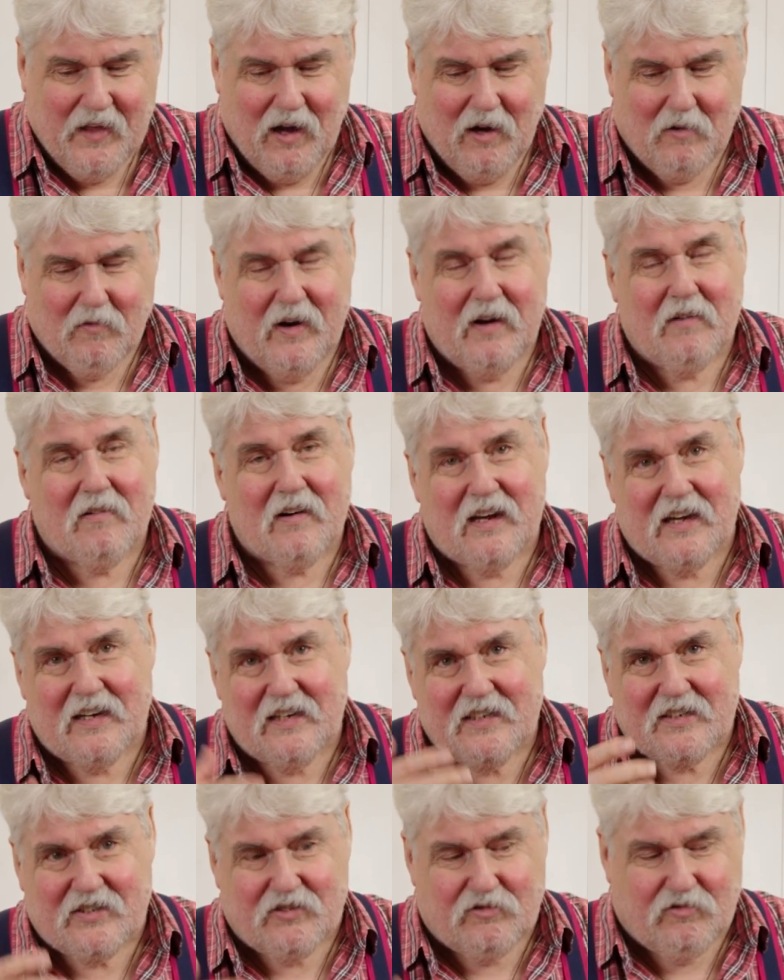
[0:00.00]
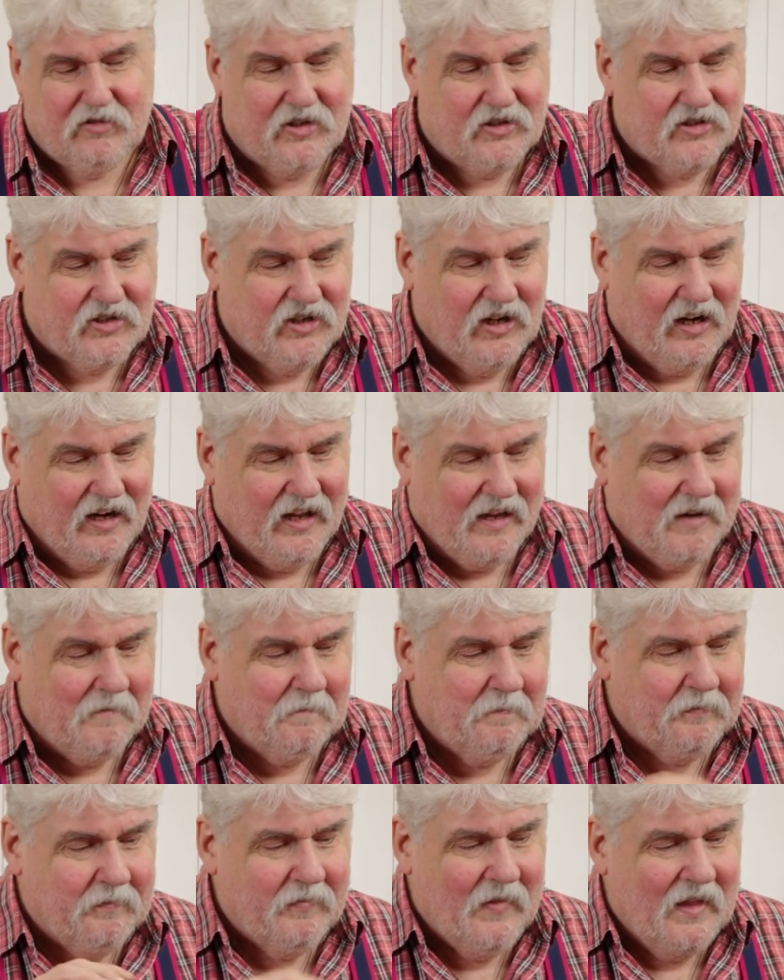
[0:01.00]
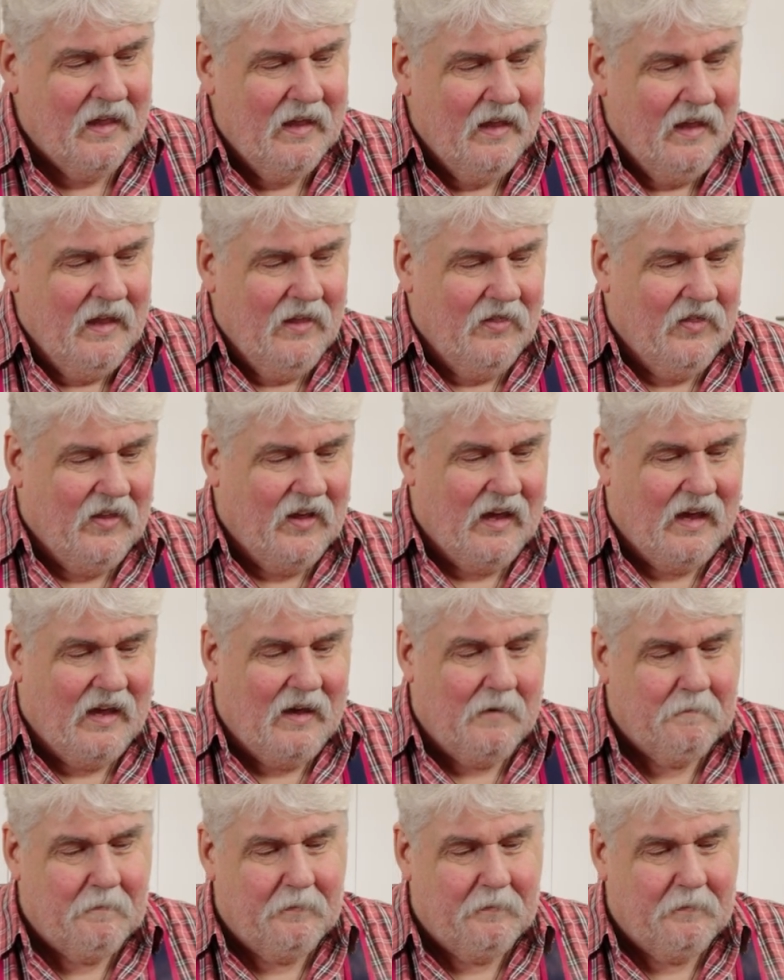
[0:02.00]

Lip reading: Harira is traditionally the